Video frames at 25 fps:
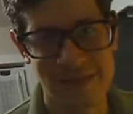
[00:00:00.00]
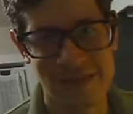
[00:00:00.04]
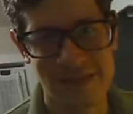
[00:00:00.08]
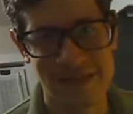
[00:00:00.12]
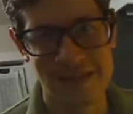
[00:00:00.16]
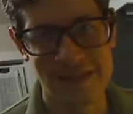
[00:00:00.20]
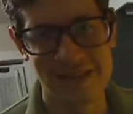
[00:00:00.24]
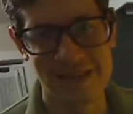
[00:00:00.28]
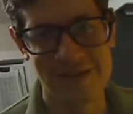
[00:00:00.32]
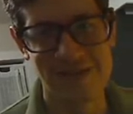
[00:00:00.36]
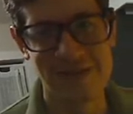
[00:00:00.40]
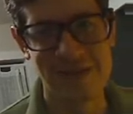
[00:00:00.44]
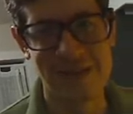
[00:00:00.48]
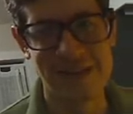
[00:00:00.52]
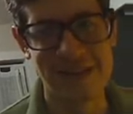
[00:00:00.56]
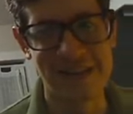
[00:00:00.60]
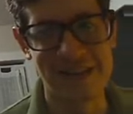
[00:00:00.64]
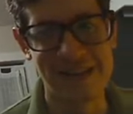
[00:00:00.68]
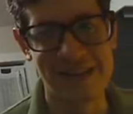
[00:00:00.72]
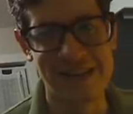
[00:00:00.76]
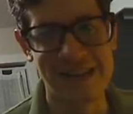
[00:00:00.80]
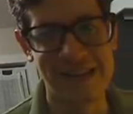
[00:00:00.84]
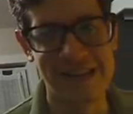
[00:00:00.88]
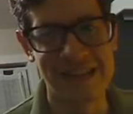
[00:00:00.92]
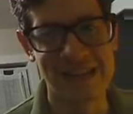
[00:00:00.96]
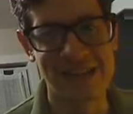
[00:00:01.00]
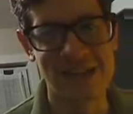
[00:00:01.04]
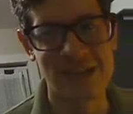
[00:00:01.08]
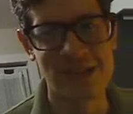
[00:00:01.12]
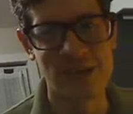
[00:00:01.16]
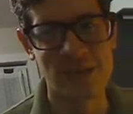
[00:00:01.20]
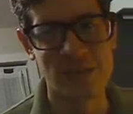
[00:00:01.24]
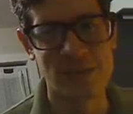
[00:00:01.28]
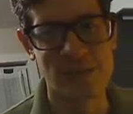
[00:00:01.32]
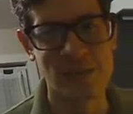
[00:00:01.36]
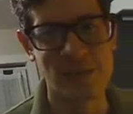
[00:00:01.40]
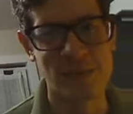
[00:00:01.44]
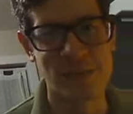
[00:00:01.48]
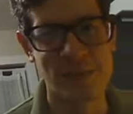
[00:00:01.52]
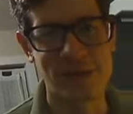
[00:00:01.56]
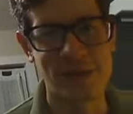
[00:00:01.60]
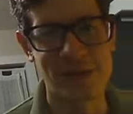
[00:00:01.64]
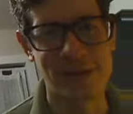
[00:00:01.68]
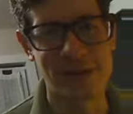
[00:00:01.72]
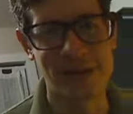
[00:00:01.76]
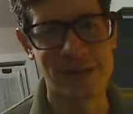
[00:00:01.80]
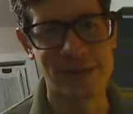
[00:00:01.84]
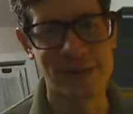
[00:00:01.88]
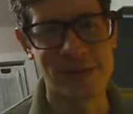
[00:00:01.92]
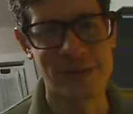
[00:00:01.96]
It's weird how they like jump up at
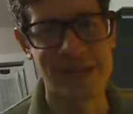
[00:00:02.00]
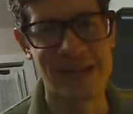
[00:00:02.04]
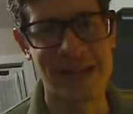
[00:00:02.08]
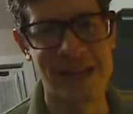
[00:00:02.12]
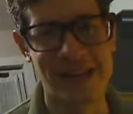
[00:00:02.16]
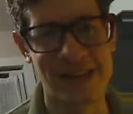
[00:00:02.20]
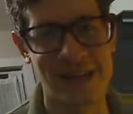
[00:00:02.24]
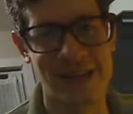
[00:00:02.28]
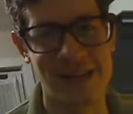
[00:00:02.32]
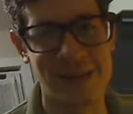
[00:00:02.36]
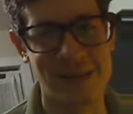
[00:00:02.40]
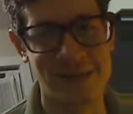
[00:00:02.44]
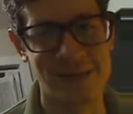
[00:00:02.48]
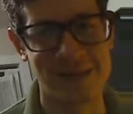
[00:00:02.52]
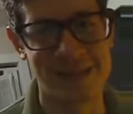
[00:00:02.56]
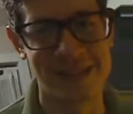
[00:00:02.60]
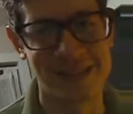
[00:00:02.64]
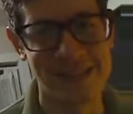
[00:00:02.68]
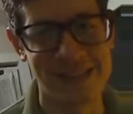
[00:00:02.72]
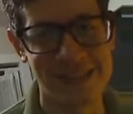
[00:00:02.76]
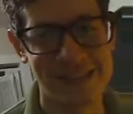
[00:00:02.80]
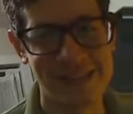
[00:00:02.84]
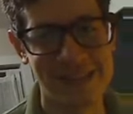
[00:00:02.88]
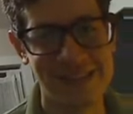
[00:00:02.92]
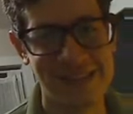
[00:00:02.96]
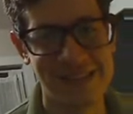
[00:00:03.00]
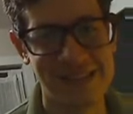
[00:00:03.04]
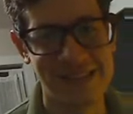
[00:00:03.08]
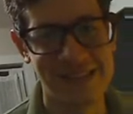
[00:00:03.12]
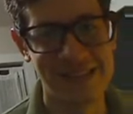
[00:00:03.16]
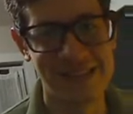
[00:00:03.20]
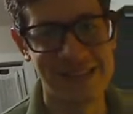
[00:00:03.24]
random times. Yeah.